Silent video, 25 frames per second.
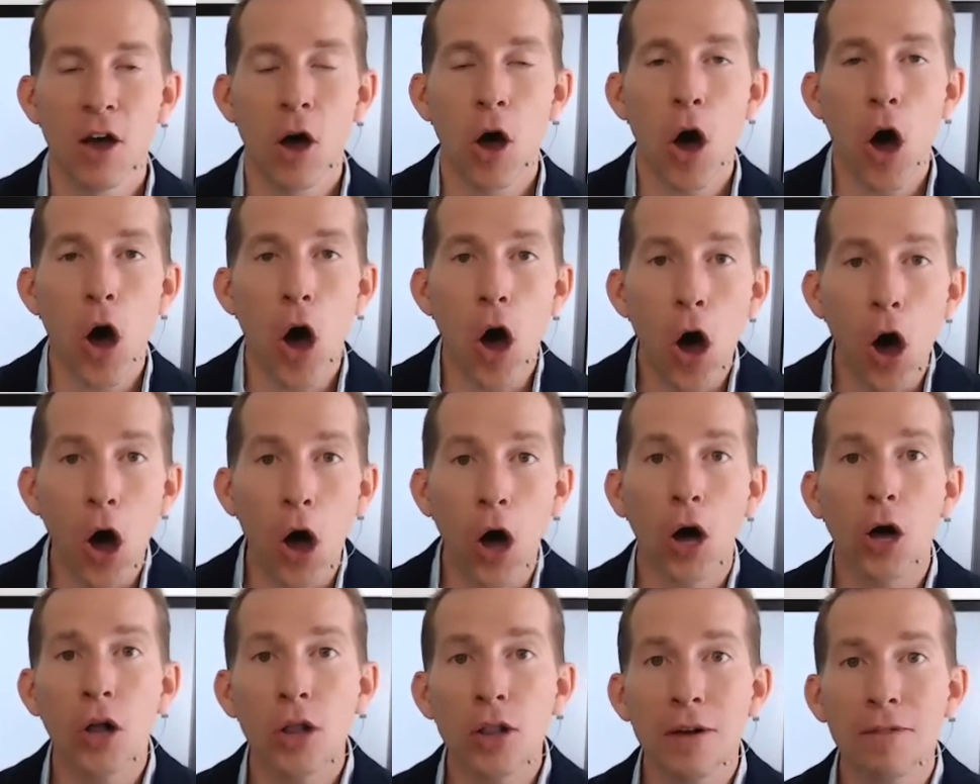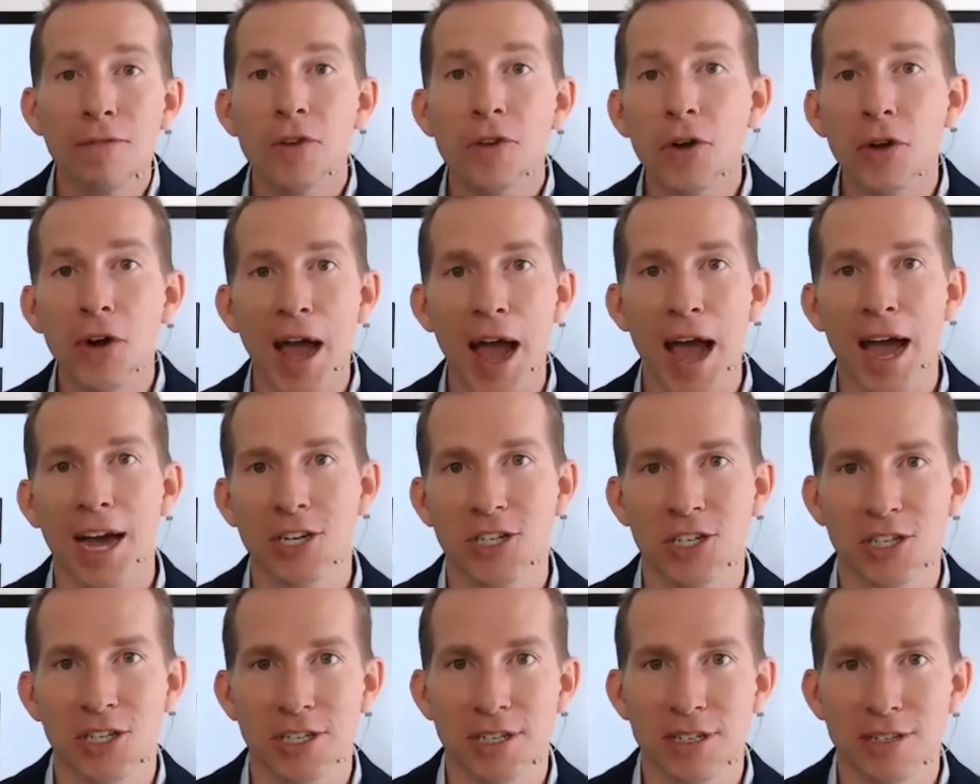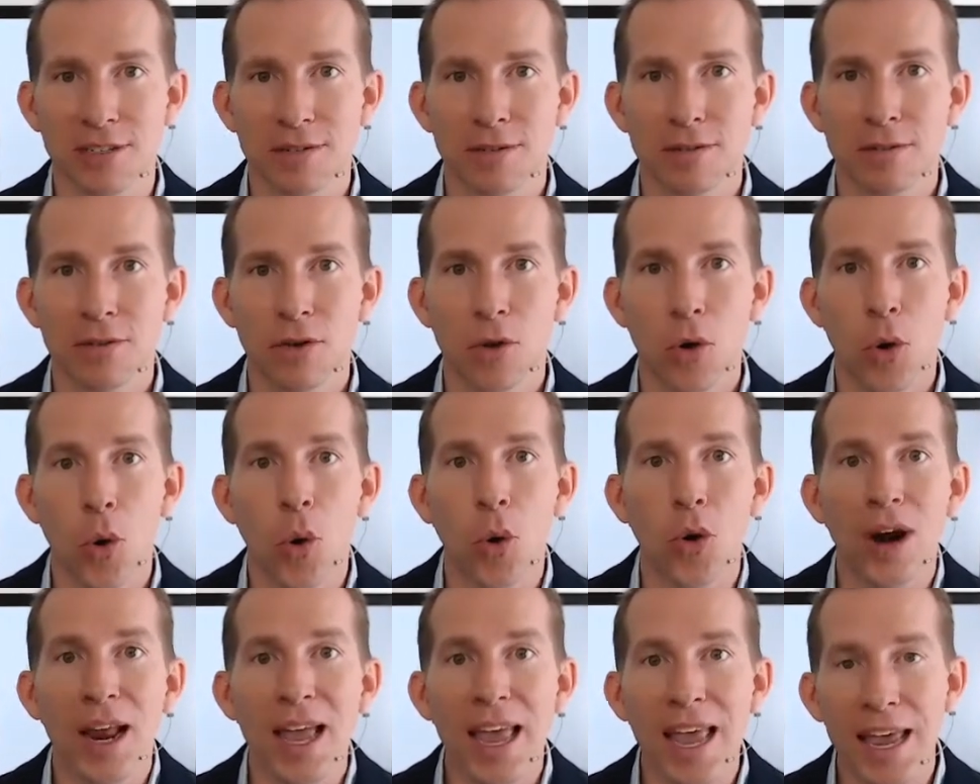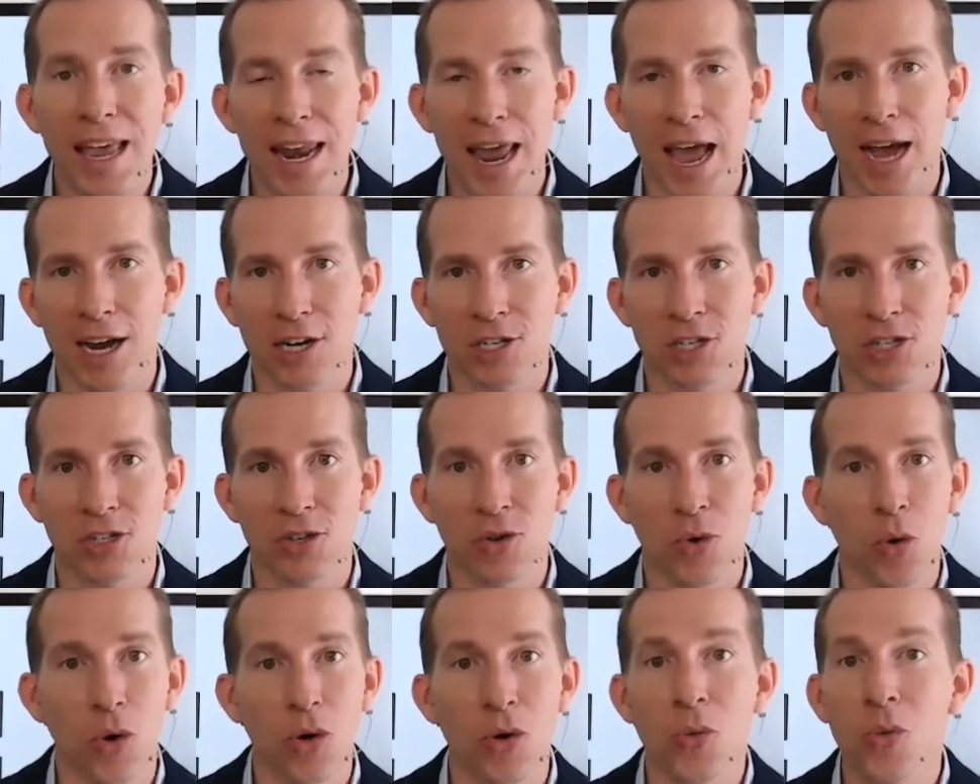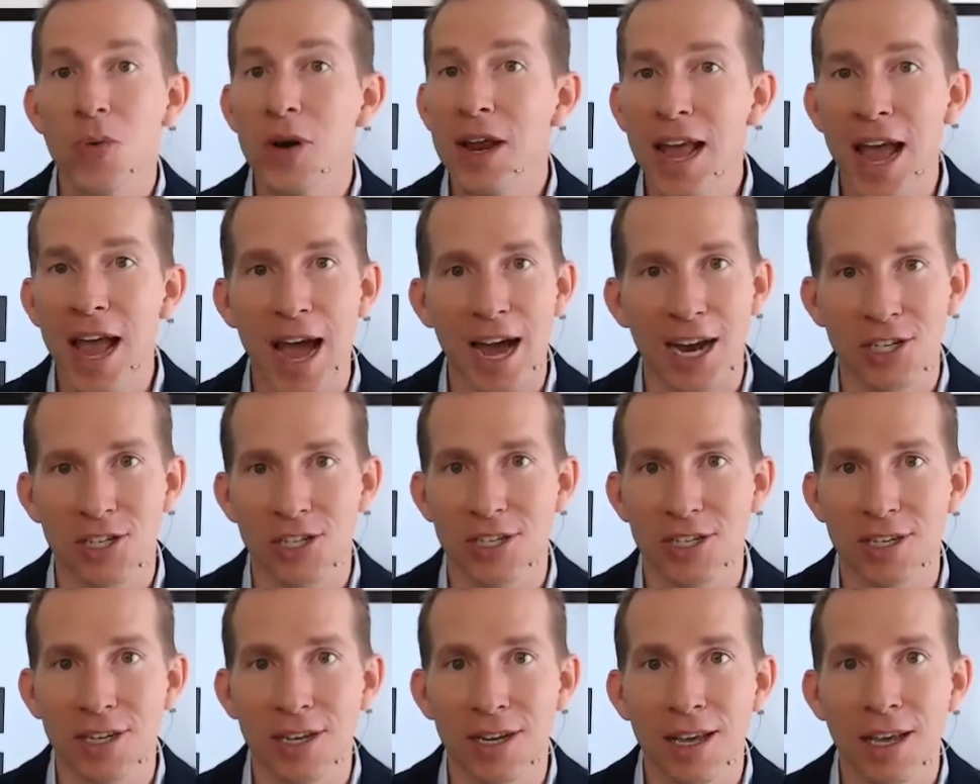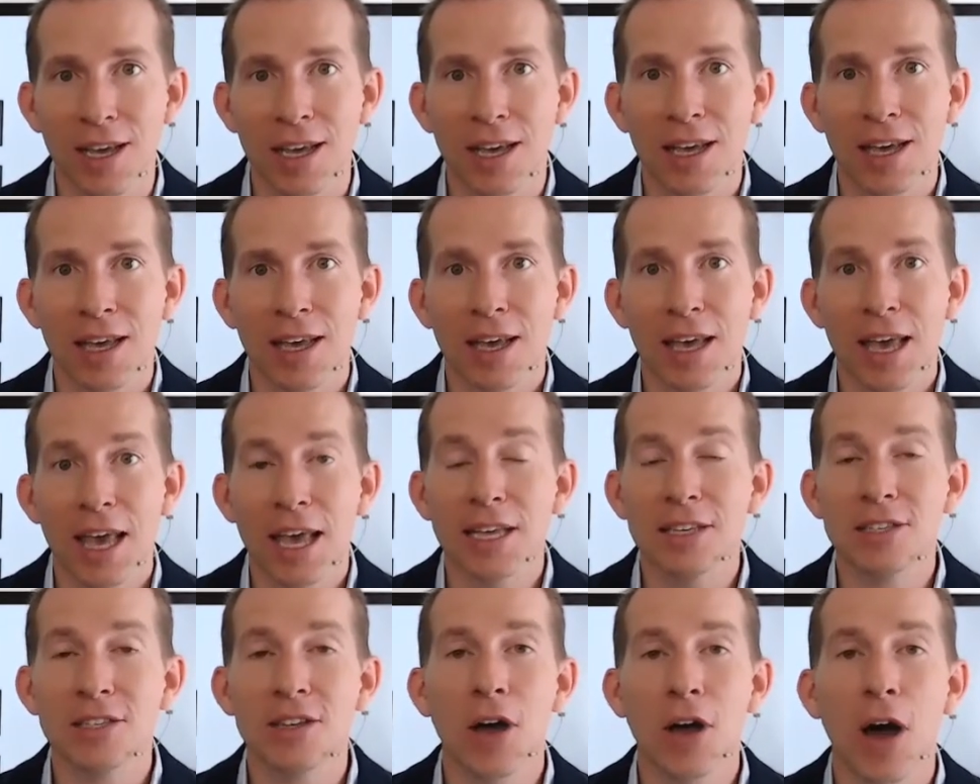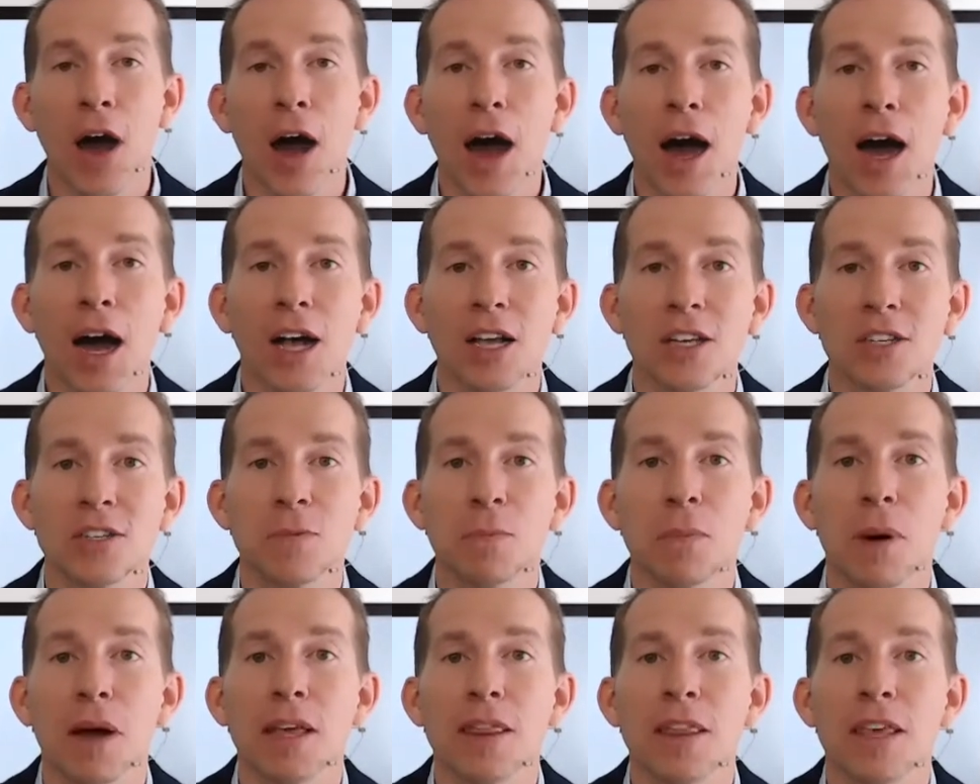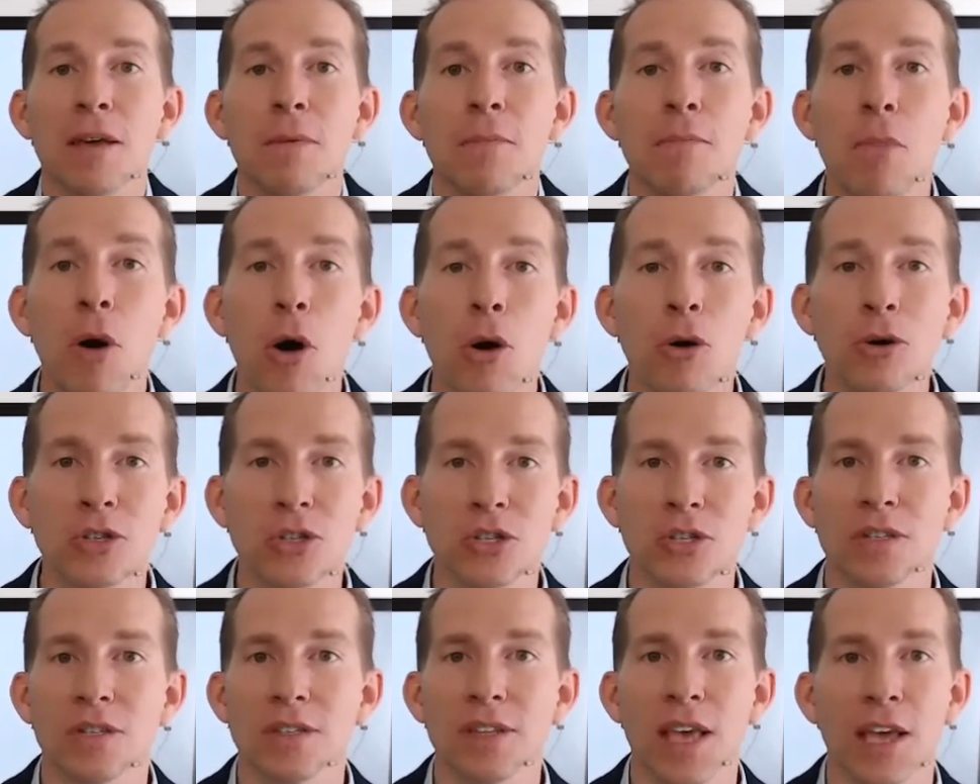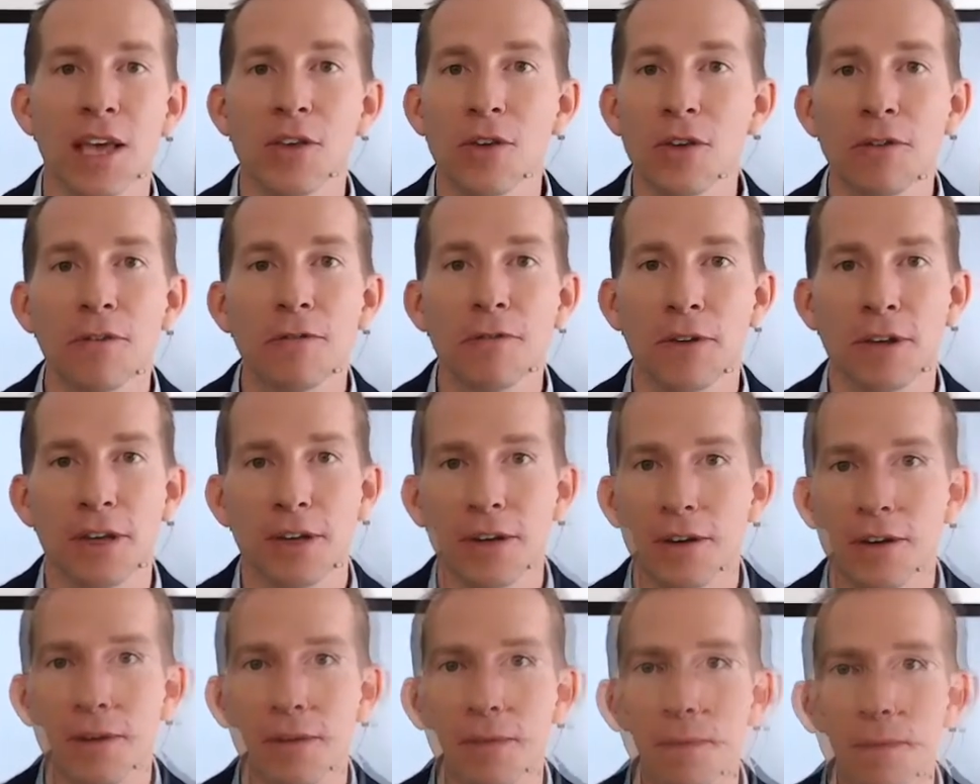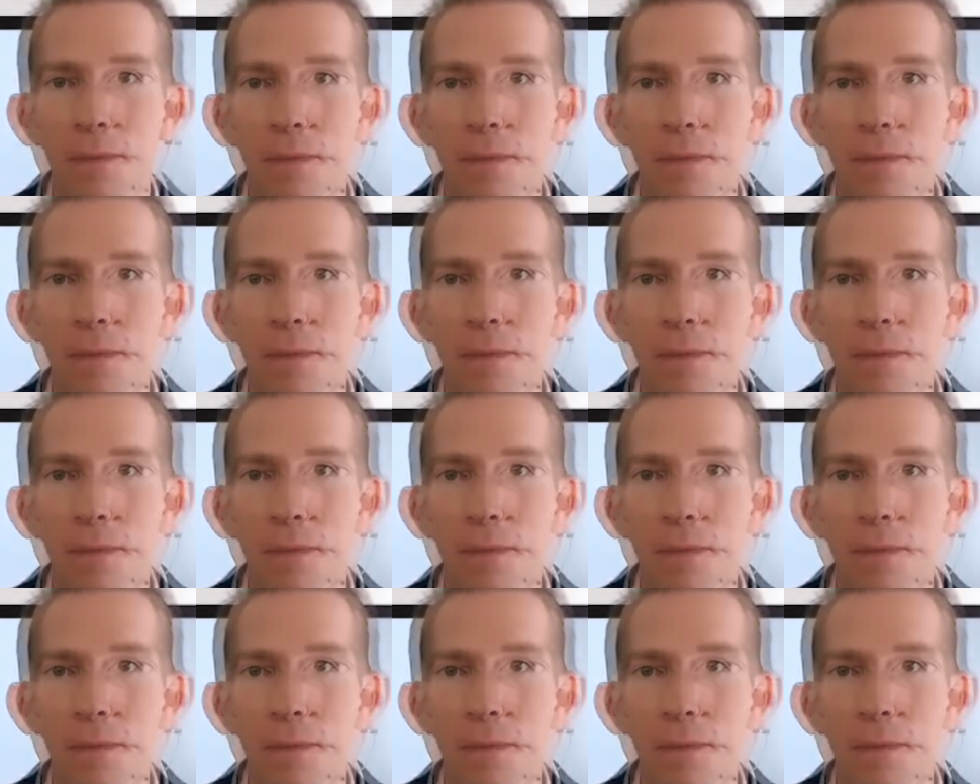All of your action or inaction or reaction is caused by the emotions that you feel.